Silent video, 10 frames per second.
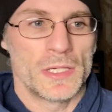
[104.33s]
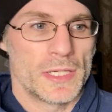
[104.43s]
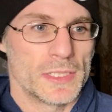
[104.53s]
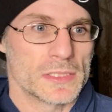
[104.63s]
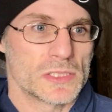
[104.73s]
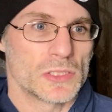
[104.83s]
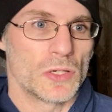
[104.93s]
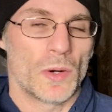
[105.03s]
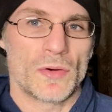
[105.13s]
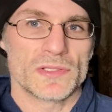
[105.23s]
And
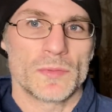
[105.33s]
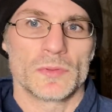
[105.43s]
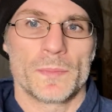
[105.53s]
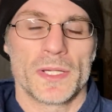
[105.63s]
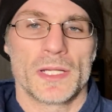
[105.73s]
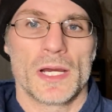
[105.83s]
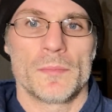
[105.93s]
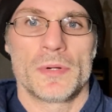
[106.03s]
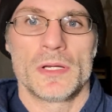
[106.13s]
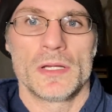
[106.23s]
so I was able to pick up